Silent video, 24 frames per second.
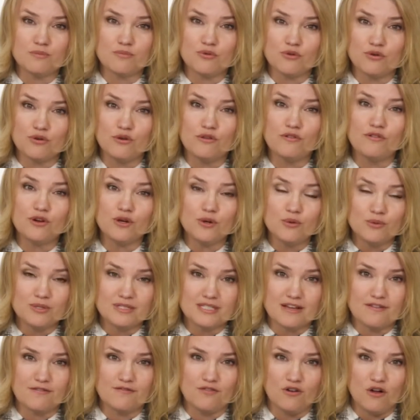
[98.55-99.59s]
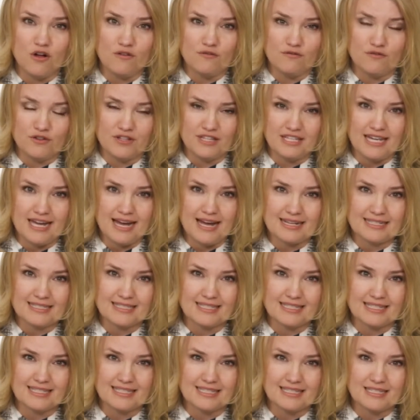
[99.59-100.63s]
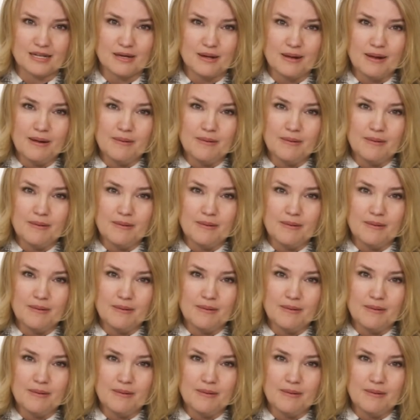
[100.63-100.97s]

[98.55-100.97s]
prove who was at fault for the accident.